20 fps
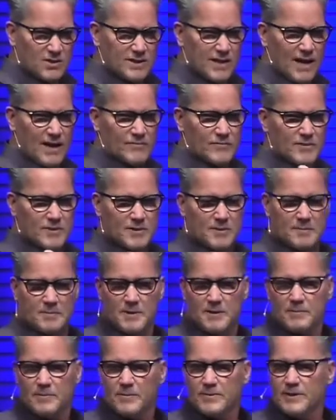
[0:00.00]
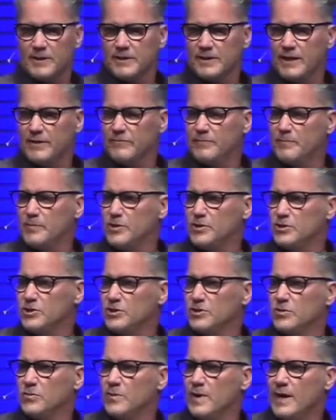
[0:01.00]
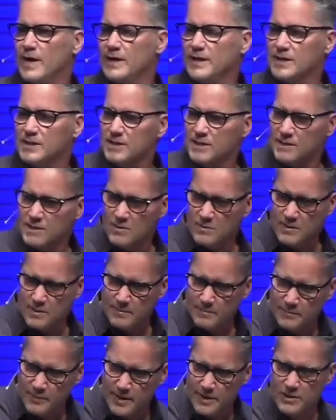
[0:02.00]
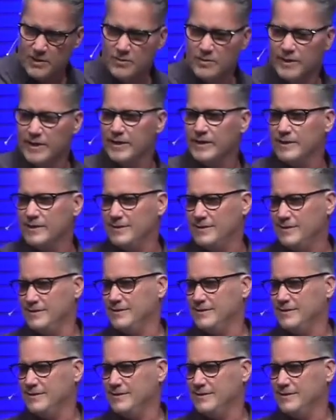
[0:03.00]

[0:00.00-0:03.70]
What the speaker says: after the people that they've pushed away, and he says, I want to bring you in,